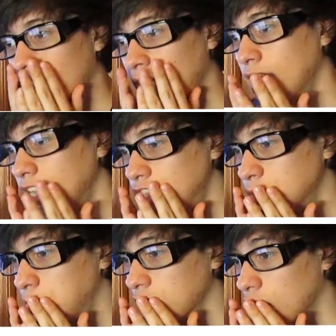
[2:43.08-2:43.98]
Haley
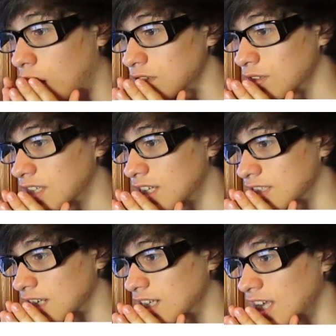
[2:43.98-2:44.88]
Shapiro also
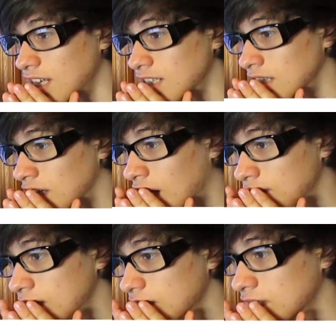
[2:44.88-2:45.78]
says, and again,
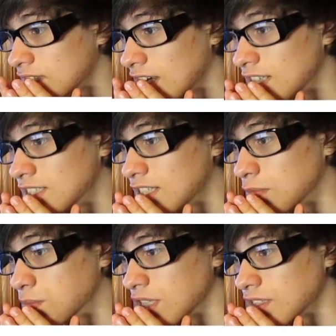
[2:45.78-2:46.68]
have you ever decided to
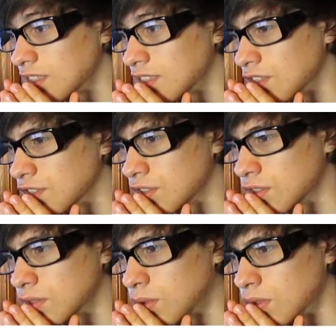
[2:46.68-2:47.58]
sell bracelets in your
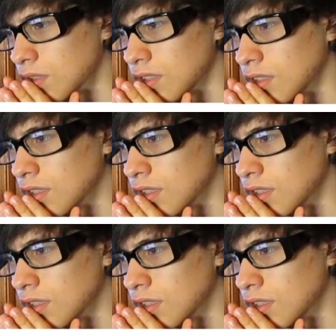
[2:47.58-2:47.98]
store?